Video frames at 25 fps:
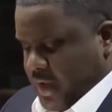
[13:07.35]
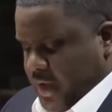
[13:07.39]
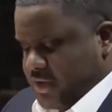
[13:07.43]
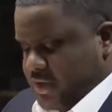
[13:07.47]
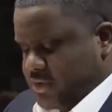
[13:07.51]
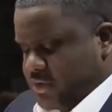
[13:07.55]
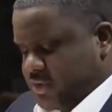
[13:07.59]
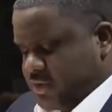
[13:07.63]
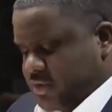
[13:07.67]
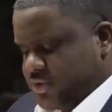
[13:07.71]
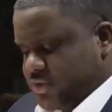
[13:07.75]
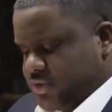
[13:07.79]

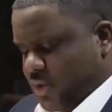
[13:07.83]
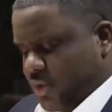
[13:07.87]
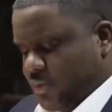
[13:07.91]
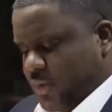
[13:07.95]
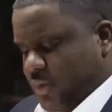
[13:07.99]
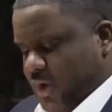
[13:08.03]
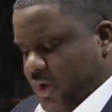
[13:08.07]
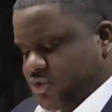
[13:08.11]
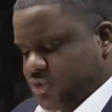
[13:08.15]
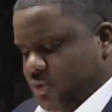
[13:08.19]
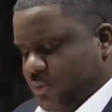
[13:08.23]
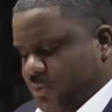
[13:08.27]
Using the
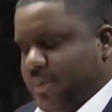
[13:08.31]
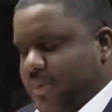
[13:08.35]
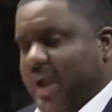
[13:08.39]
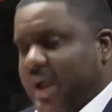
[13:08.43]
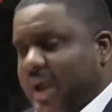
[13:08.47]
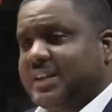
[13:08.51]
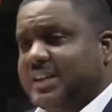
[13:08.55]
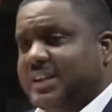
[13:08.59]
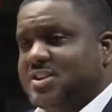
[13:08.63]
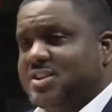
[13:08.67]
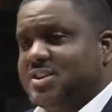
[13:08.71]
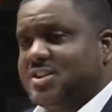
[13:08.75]
term racial
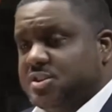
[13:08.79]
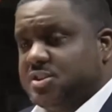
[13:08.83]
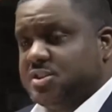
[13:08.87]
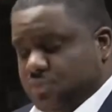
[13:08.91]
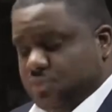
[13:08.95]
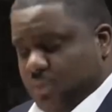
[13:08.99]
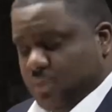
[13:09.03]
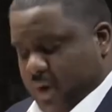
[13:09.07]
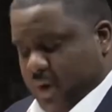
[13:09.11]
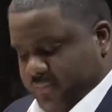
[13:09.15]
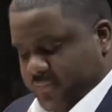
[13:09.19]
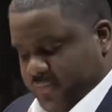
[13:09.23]
backlash to
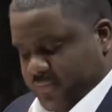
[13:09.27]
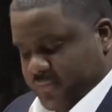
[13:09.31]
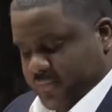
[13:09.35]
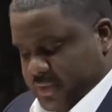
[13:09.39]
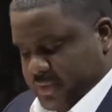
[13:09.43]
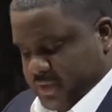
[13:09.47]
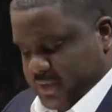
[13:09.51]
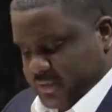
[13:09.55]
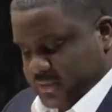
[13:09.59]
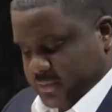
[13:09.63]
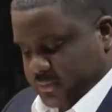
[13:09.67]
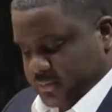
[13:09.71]
describe
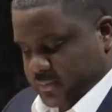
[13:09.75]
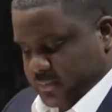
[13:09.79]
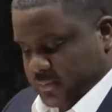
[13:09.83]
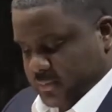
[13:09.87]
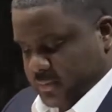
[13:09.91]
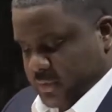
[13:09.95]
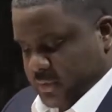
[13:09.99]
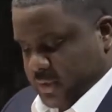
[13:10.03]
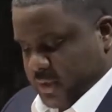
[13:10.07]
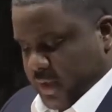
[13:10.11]
feminism,